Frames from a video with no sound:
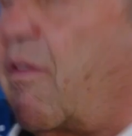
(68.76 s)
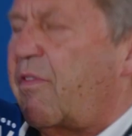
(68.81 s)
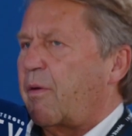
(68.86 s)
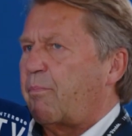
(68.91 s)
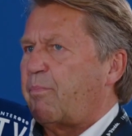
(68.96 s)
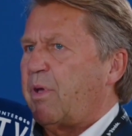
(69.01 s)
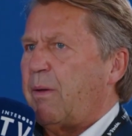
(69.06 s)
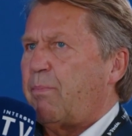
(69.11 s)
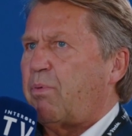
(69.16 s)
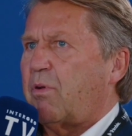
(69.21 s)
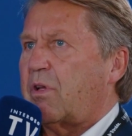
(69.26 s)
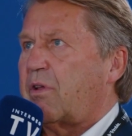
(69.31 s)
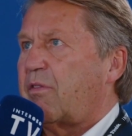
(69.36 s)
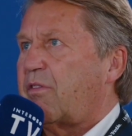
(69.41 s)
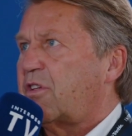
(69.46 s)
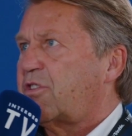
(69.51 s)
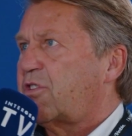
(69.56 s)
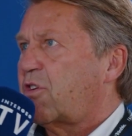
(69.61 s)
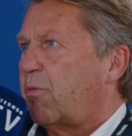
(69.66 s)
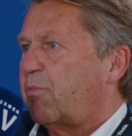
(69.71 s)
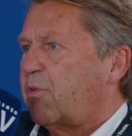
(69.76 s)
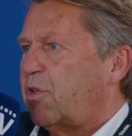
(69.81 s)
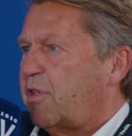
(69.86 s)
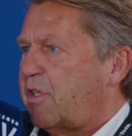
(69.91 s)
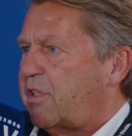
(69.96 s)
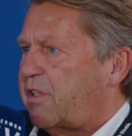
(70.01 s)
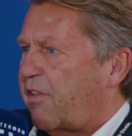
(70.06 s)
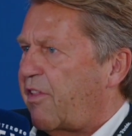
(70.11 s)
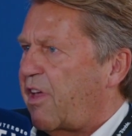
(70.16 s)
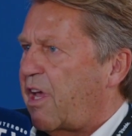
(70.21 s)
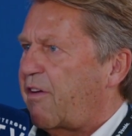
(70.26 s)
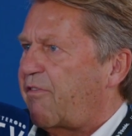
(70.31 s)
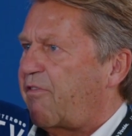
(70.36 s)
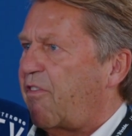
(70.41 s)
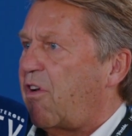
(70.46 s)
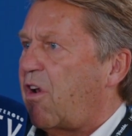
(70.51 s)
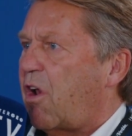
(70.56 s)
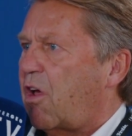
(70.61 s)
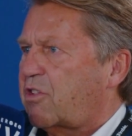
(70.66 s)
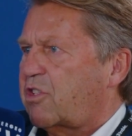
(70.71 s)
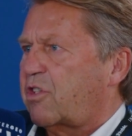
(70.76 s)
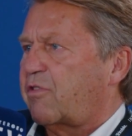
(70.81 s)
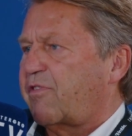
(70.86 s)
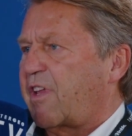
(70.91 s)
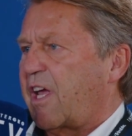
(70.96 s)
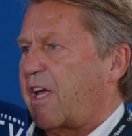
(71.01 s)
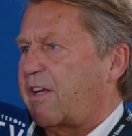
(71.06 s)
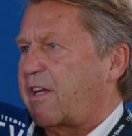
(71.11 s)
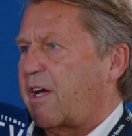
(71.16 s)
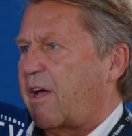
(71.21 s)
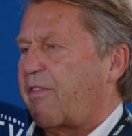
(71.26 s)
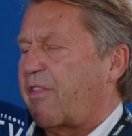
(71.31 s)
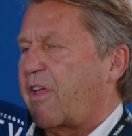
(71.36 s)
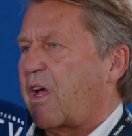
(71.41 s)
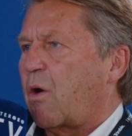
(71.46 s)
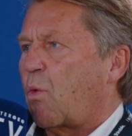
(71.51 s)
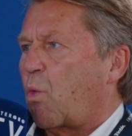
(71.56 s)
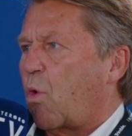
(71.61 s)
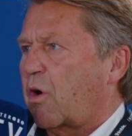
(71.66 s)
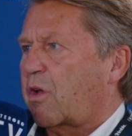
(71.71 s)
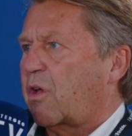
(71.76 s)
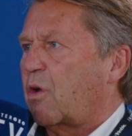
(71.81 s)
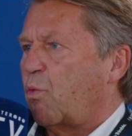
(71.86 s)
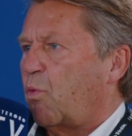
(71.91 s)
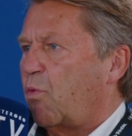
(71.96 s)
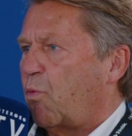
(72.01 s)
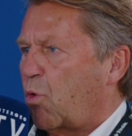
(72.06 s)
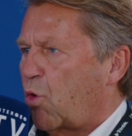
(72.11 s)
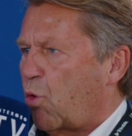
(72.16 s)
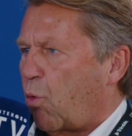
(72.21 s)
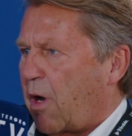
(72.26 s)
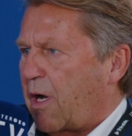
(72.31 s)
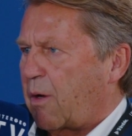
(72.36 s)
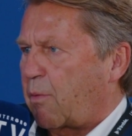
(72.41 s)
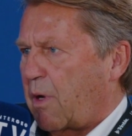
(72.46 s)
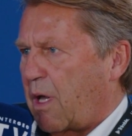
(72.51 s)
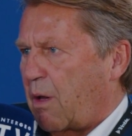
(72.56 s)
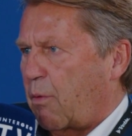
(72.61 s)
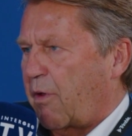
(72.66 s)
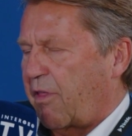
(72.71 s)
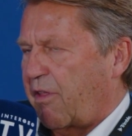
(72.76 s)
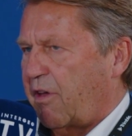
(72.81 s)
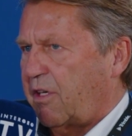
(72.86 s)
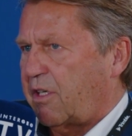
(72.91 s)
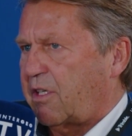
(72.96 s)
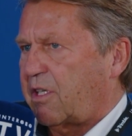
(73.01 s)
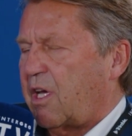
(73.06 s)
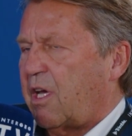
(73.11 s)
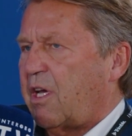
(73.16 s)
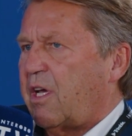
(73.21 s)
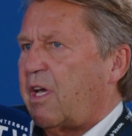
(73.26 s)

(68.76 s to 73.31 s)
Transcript: The people in this community, they have lots of data and they are working quite well with it.